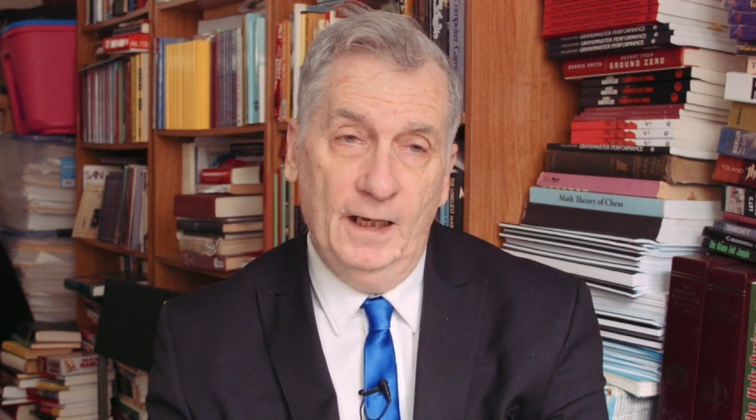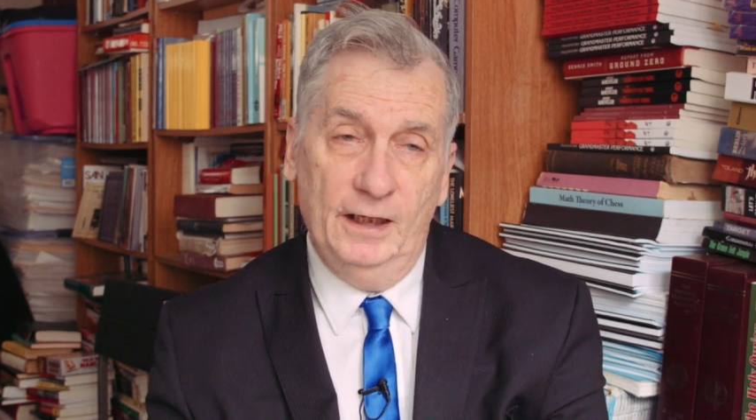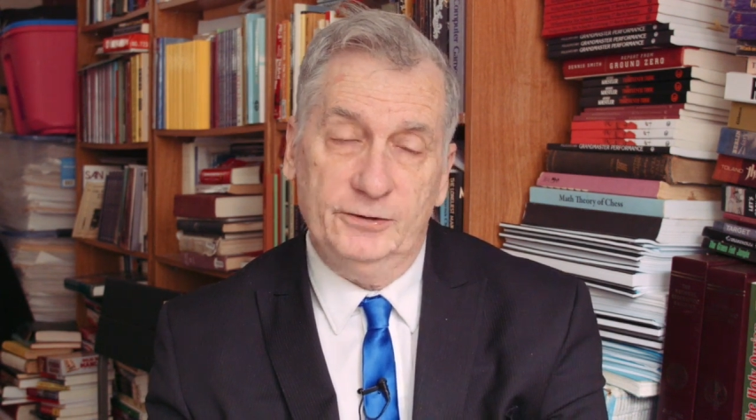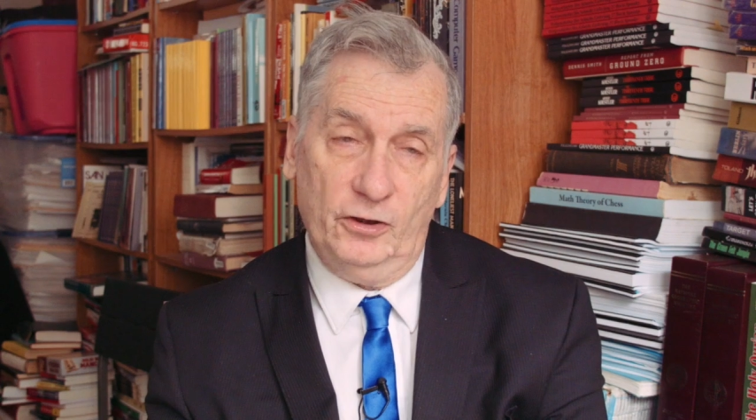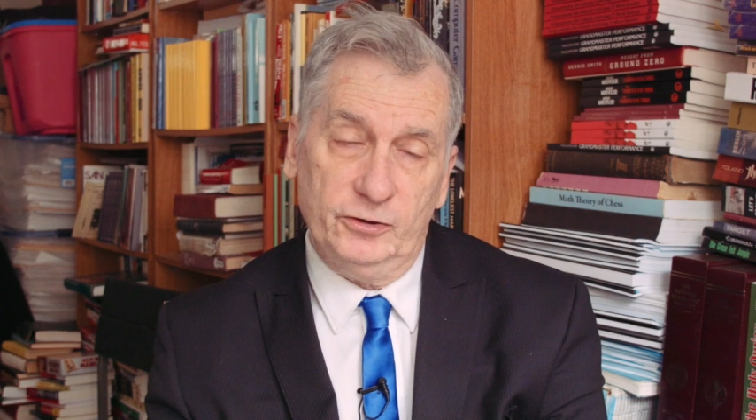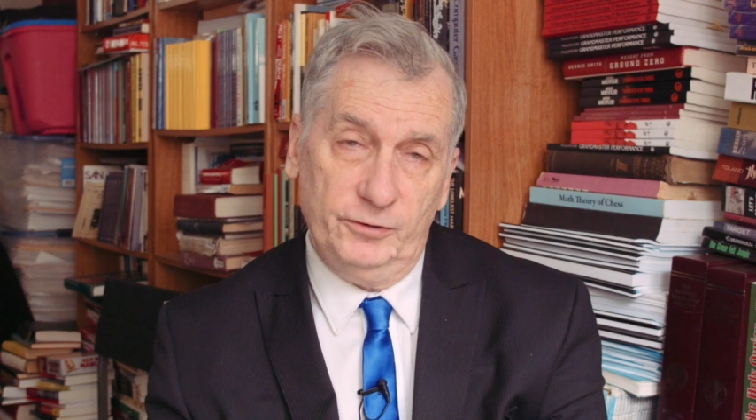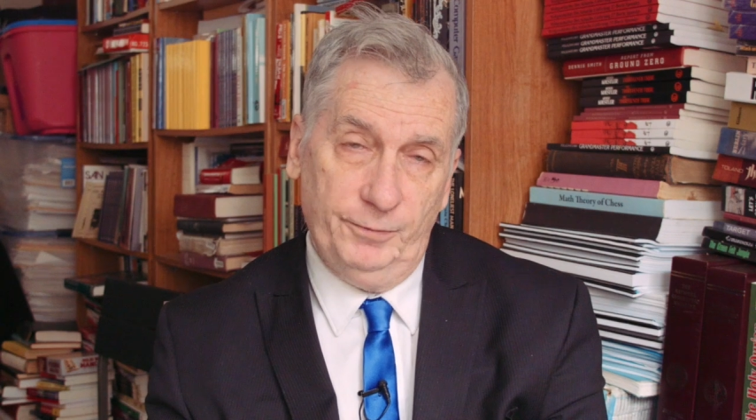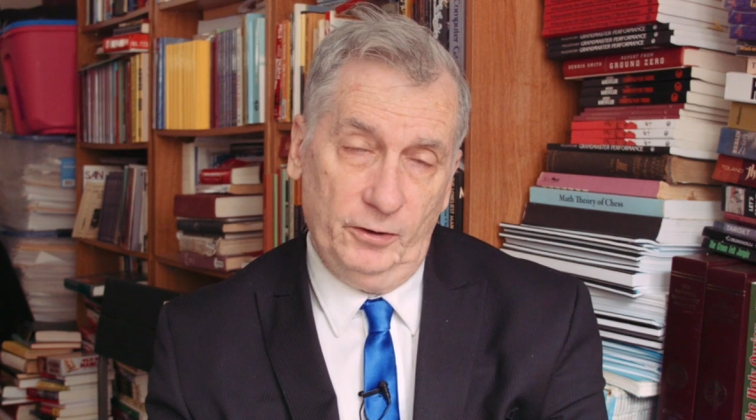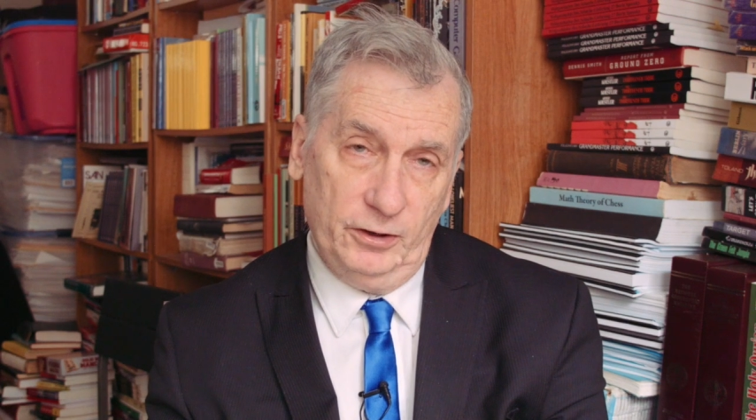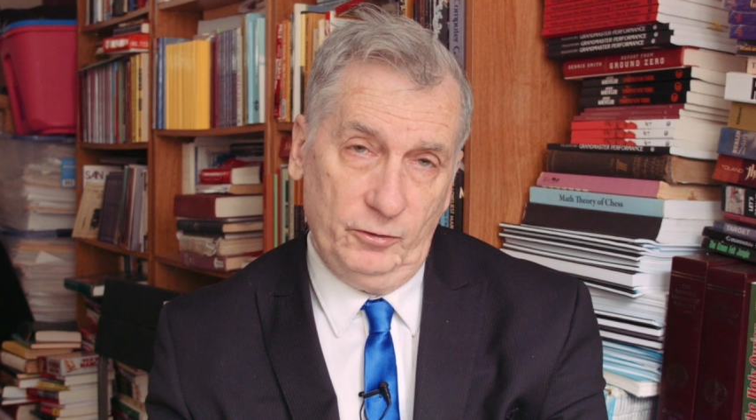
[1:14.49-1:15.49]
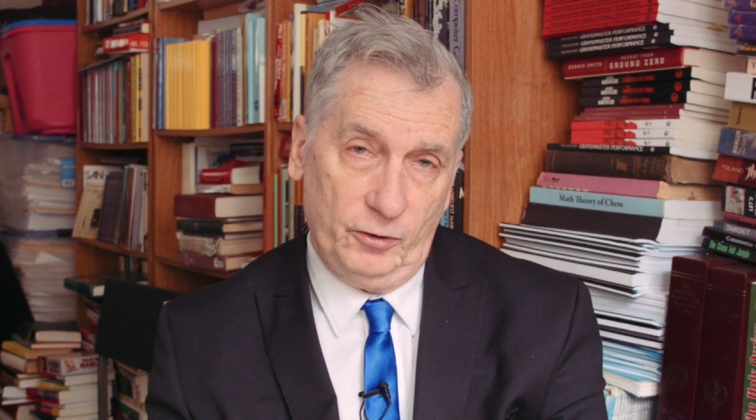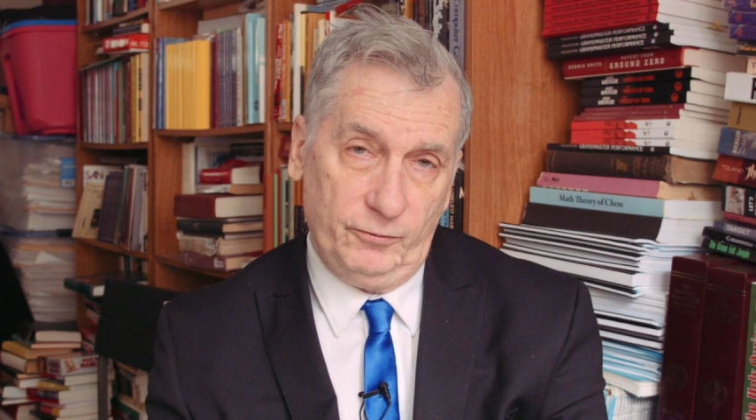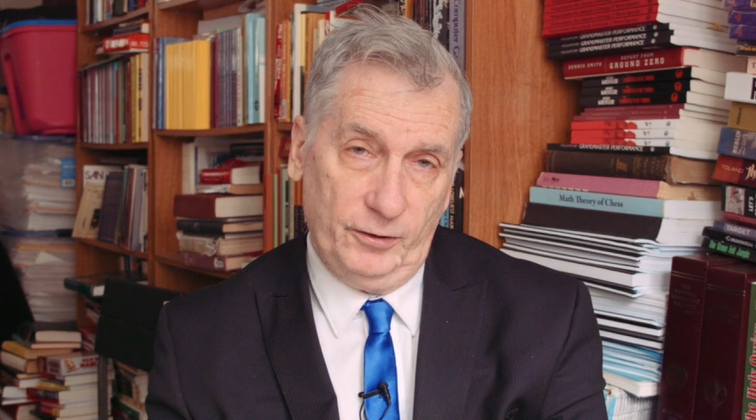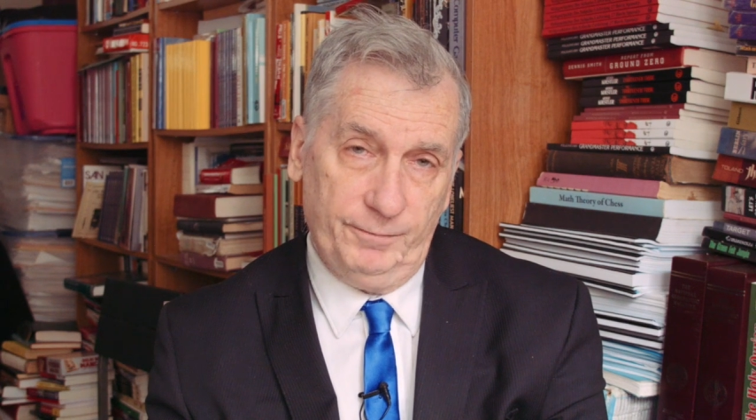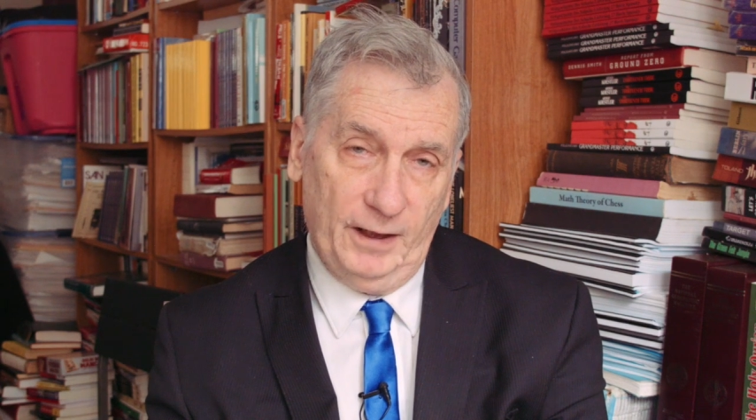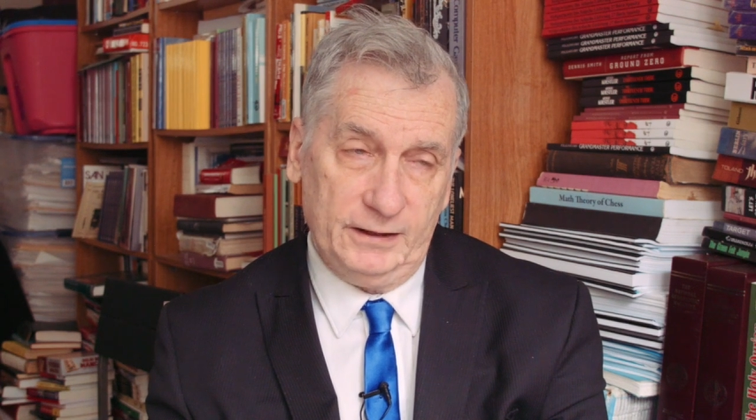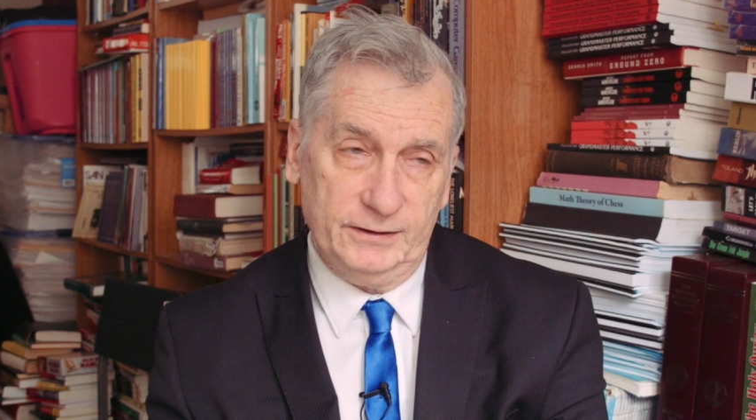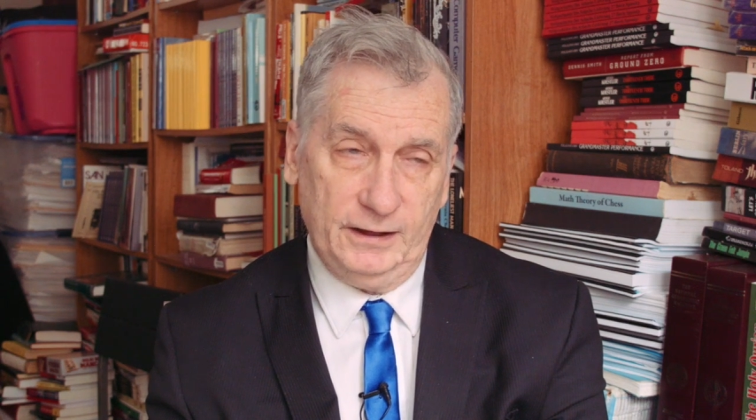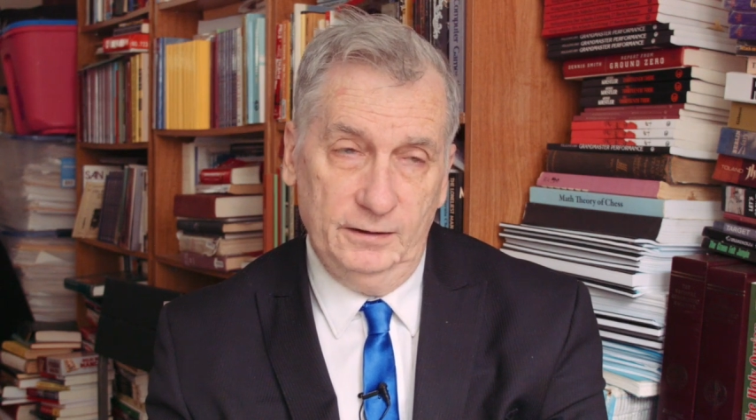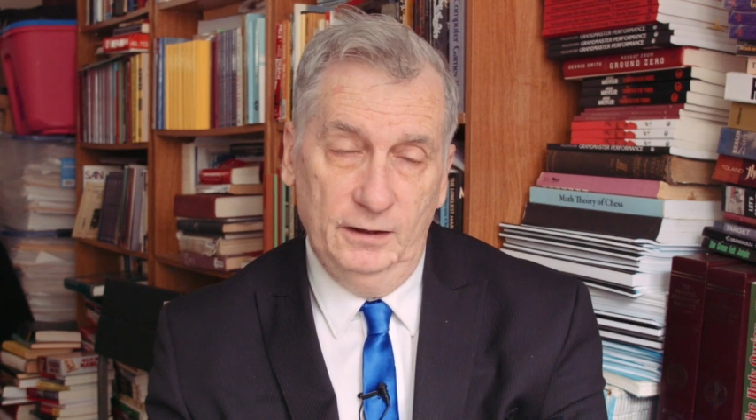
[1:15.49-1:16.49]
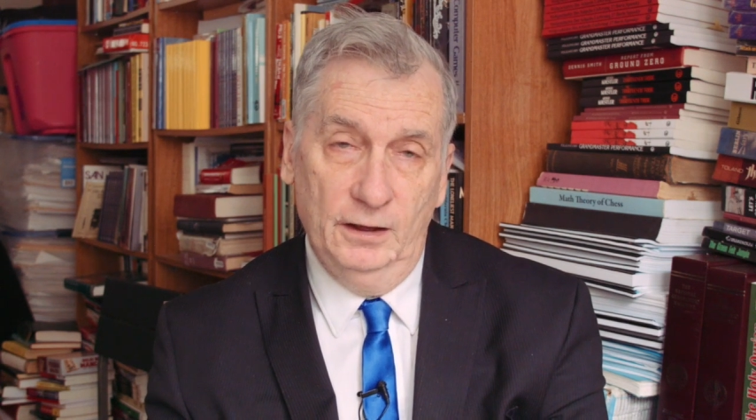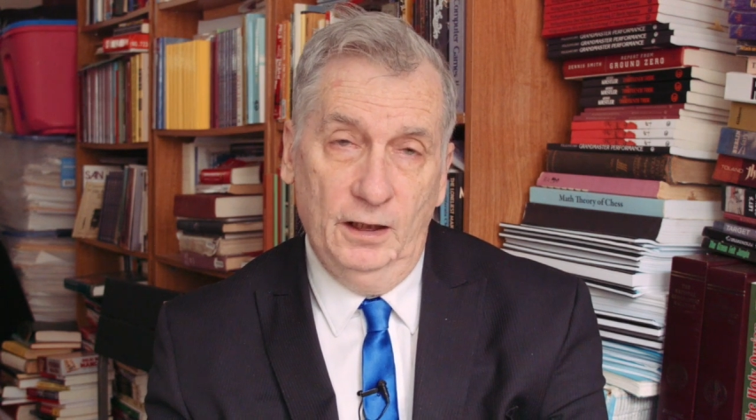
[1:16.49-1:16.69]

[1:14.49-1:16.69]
It's also spoken in northwest Pakistan.